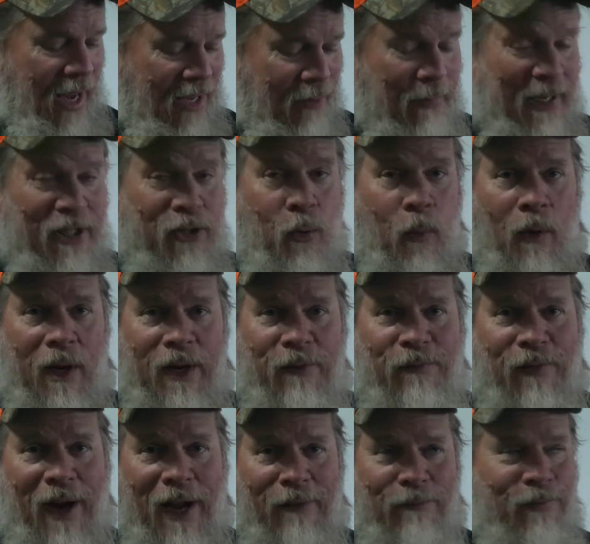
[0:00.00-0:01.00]
could be
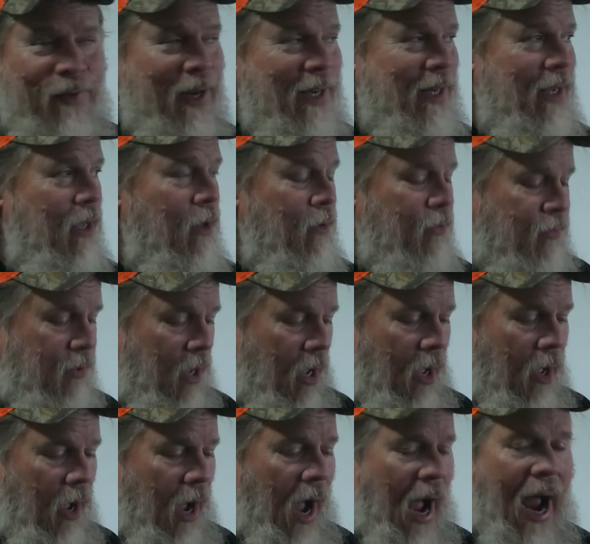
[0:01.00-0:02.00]
25 videos.
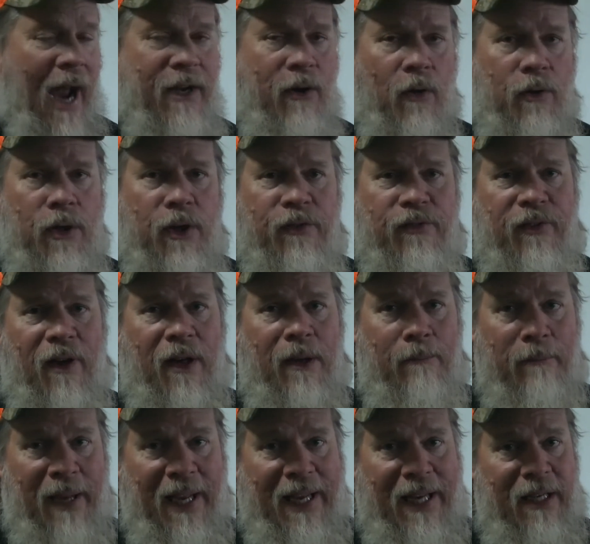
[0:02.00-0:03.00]
I don't use a lot of
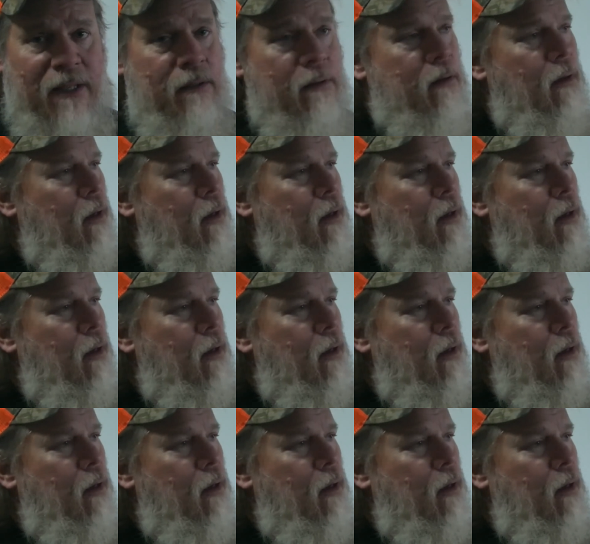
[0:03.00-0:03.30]
bait.